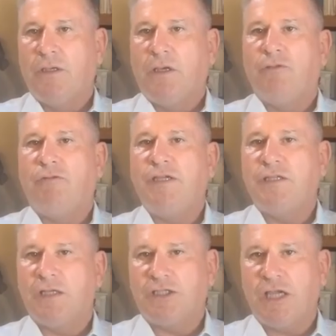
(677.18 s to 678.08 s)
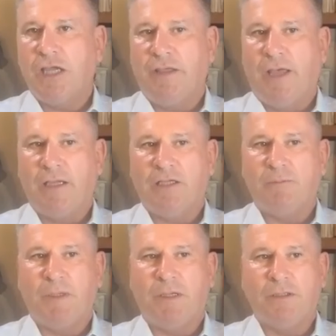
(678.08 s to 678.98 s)
And the reason I say that is
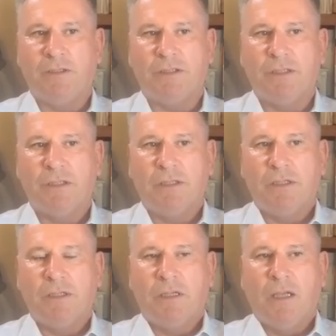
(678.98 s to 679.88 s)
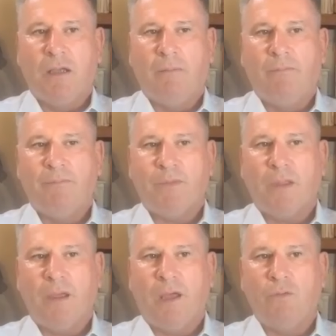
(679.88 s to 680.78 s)
because um,
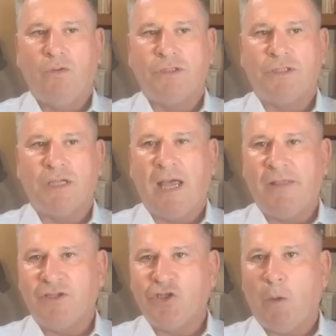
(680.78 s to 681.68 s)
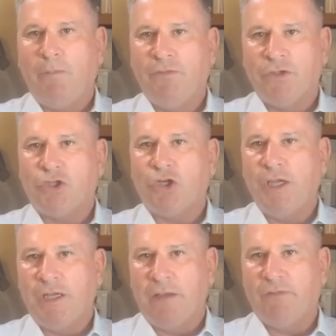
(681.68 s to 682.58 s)
I was at the top of the
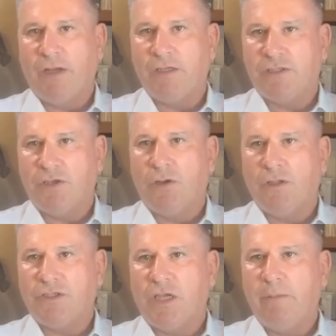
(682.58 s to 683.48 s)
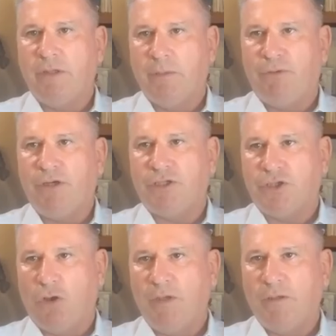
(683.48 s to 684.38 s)
tree in Afghanistan at the time in the British
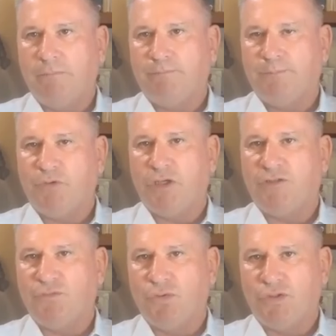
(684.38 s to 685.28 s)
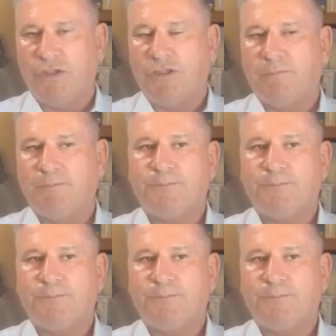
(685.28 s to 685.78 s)
Army, British forces.